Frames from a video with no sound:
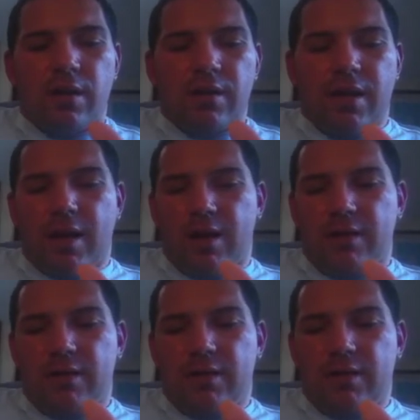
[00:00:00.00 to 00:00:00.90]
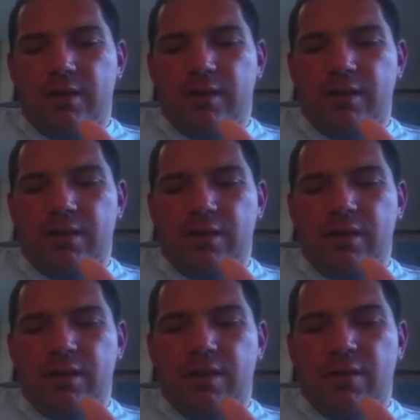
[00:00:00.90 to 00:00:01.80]
that
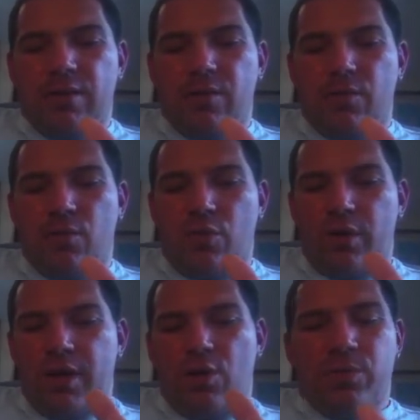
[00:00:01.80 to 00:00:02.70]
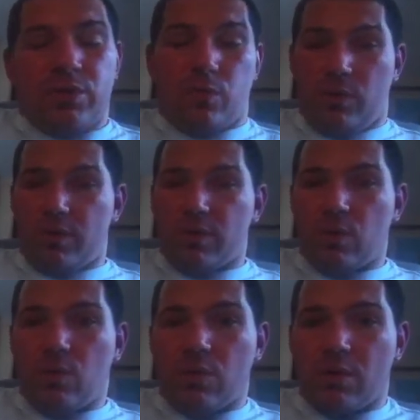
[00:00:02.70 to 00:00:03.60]
would help us win this
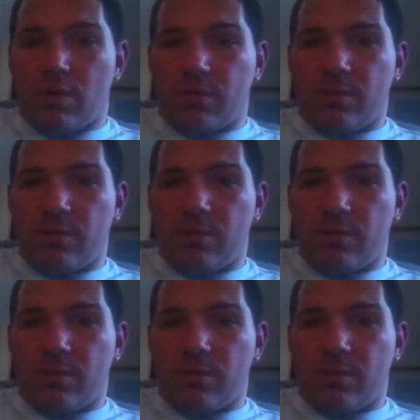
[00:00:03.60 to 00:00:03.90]
war.